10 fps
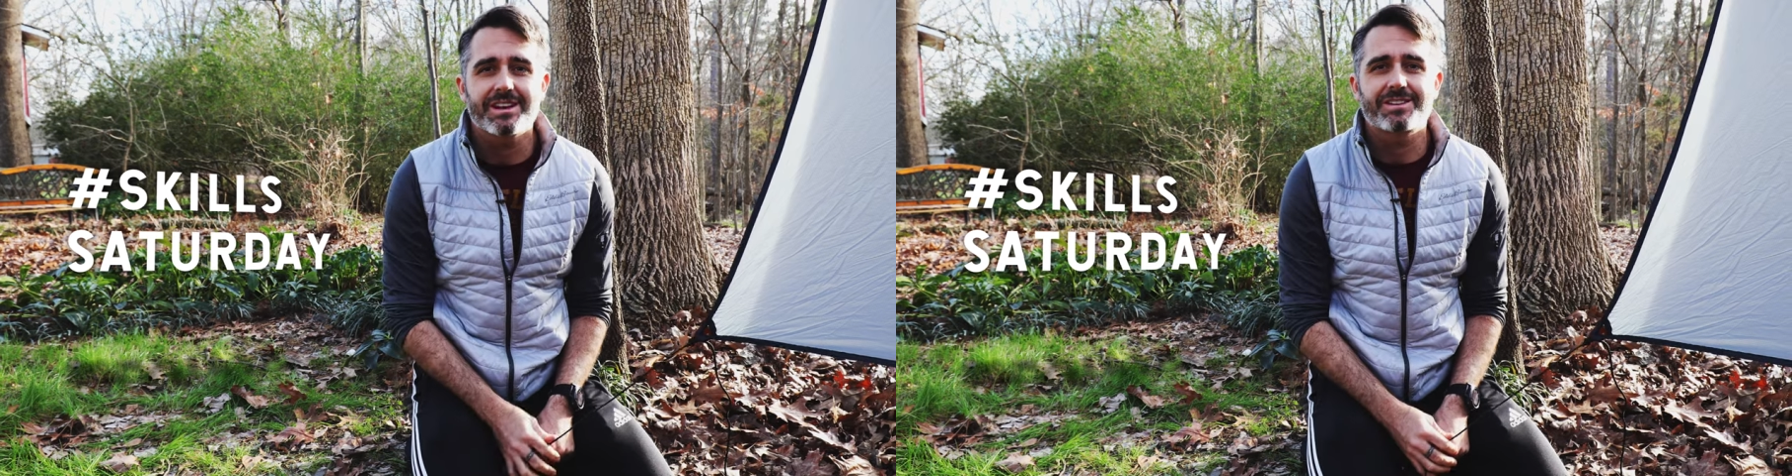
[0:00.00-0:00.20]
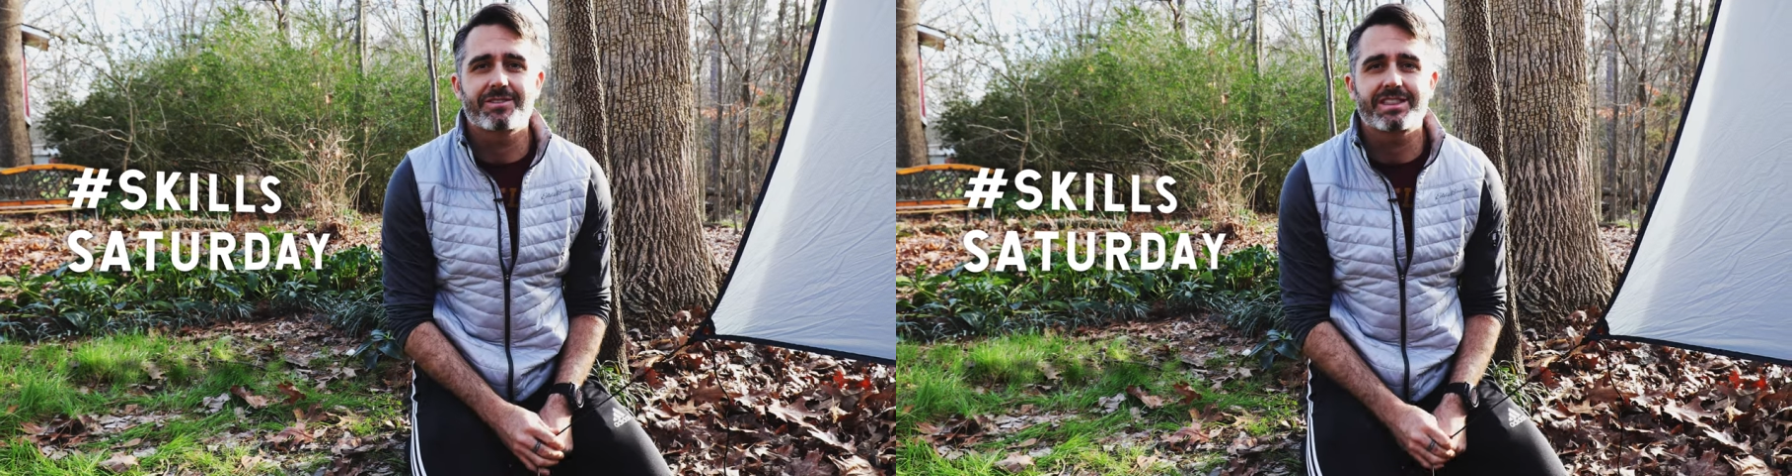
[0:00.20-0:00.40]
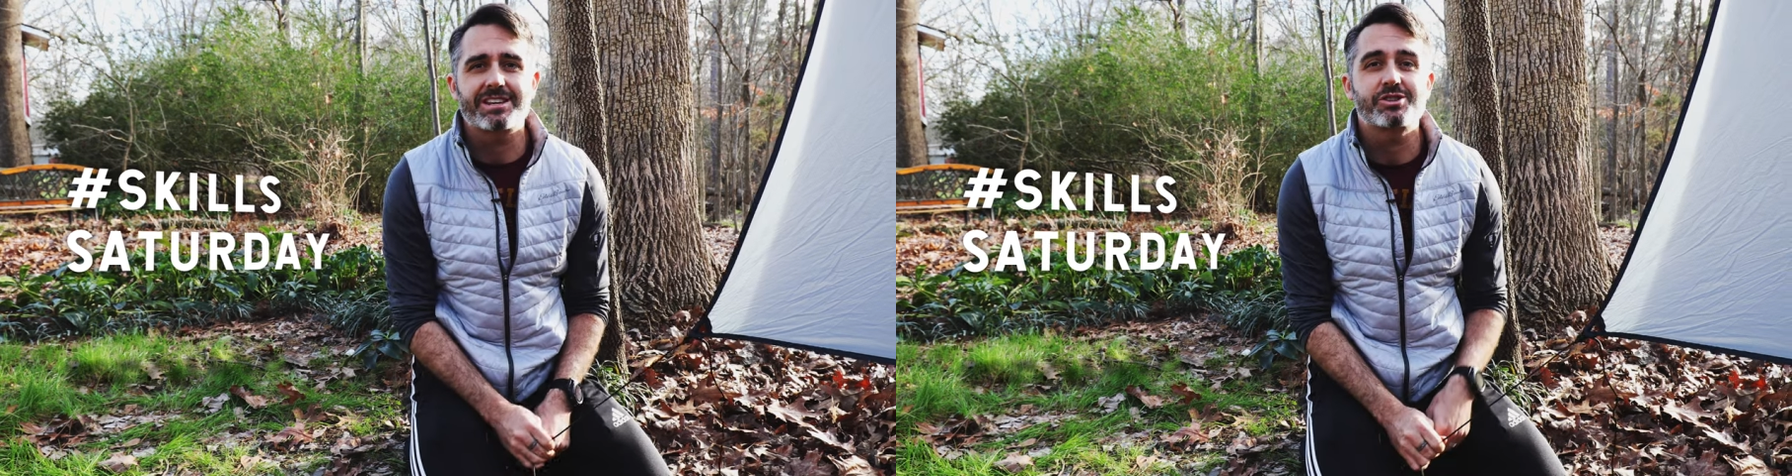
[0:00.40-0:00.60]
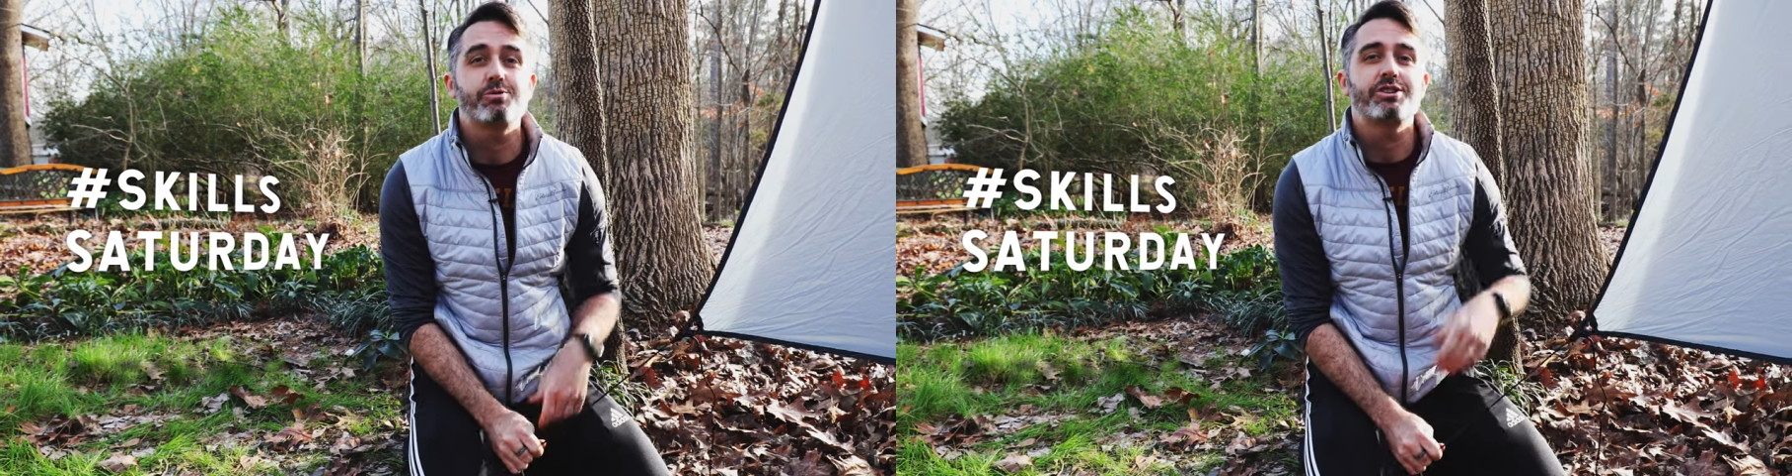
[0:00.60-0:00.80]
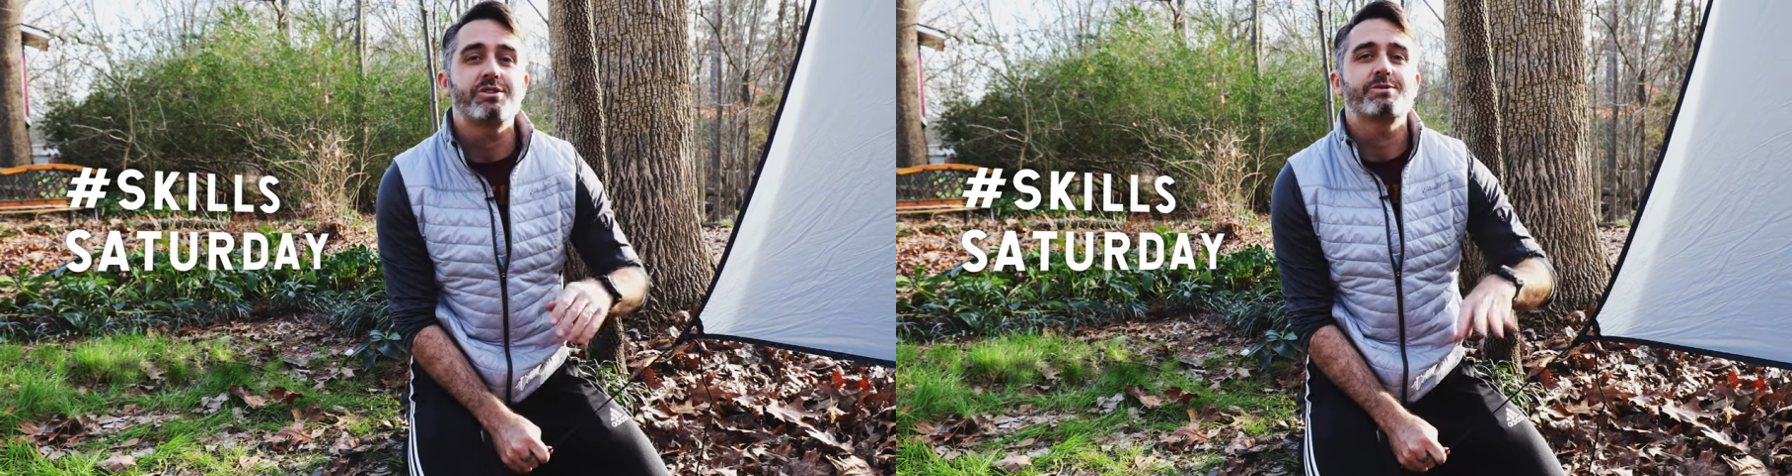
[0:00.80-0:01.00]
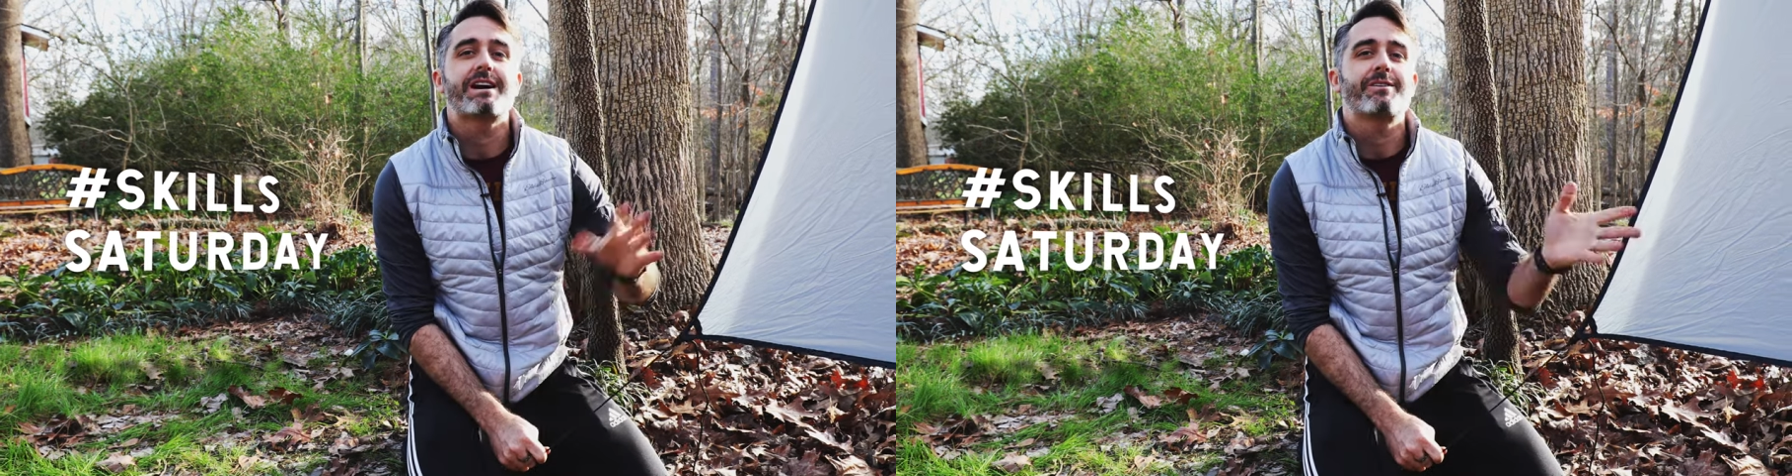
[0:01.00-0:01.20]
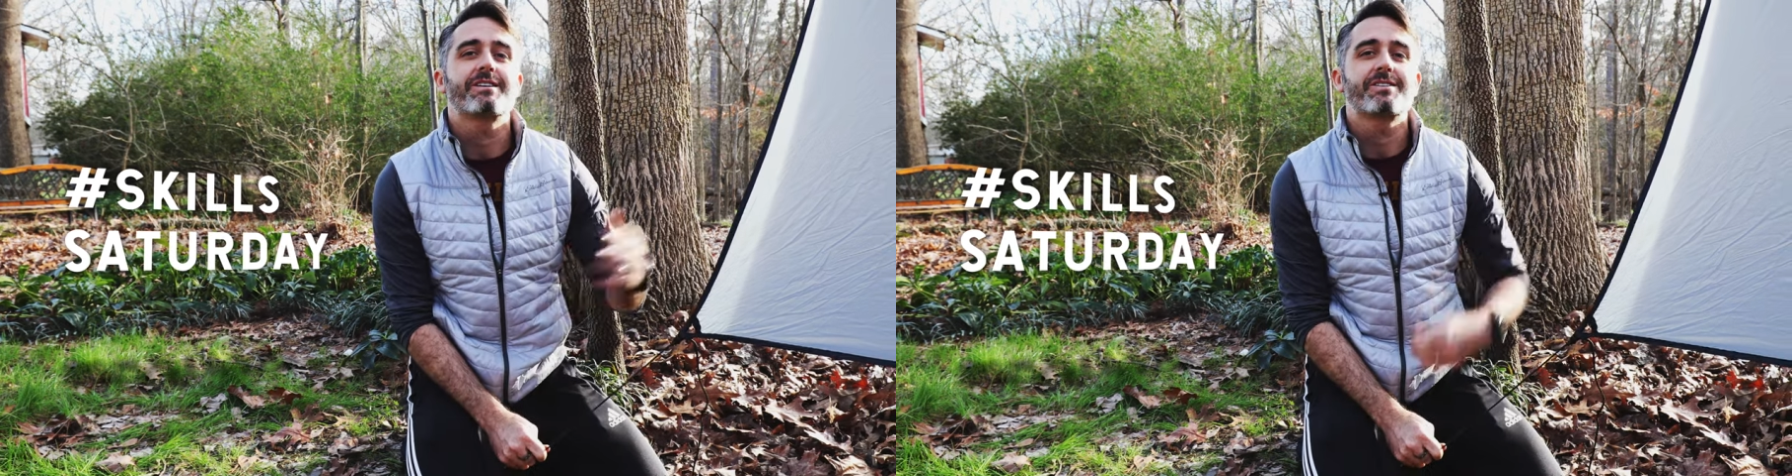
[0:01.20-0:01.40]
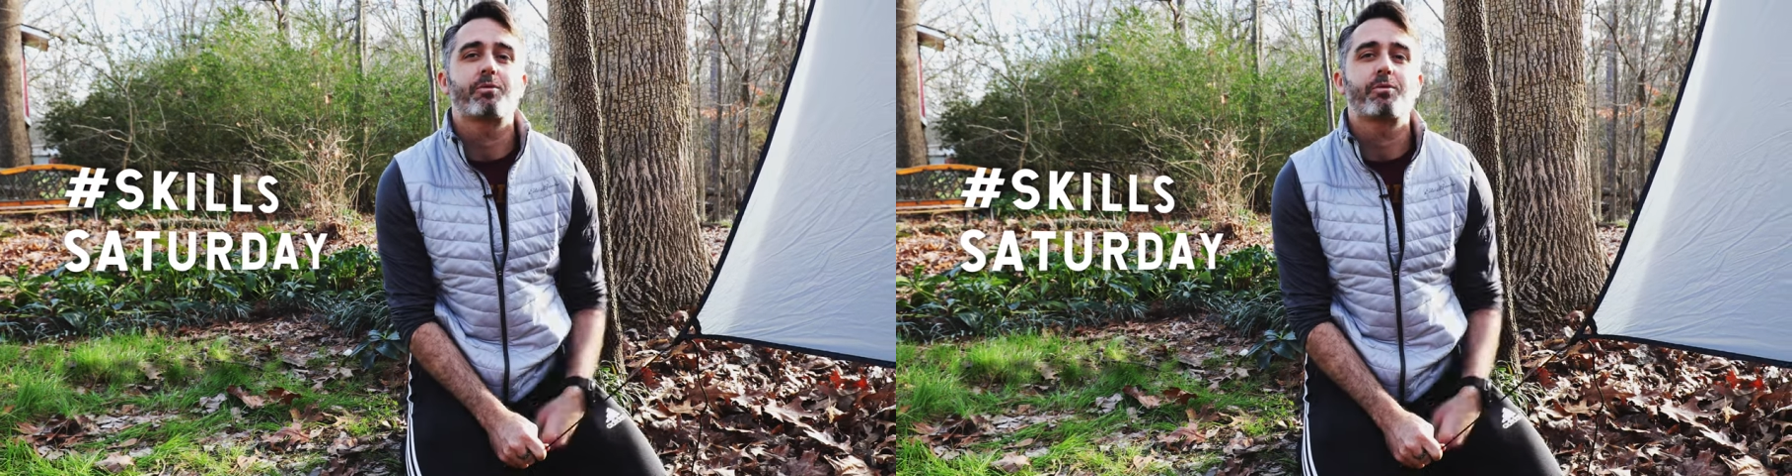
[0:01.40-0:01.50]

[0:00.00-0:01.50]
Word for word: different things you would use out here